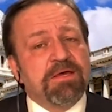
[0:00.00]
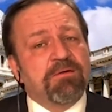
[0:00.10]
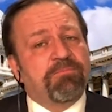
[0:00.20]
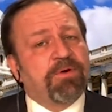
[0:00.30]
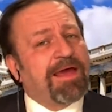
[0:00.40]

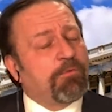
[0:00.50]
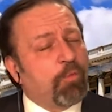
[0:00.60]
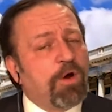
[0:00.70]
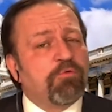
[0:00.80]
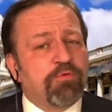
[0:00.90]
But at
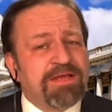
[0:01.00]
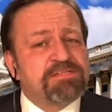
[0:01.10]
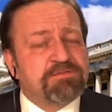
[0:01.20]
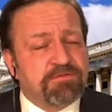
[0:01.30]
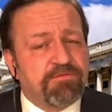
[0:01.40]
what
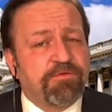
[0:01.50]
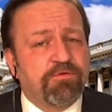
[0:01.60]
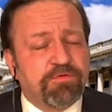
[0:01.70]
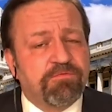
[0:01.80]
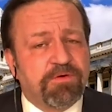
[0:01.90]
risk to the
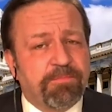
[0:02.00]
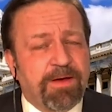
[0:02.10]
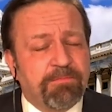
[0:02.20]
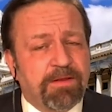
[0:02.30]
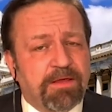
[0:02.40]
future of the
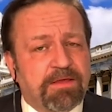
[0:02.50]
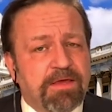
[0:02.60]
republic?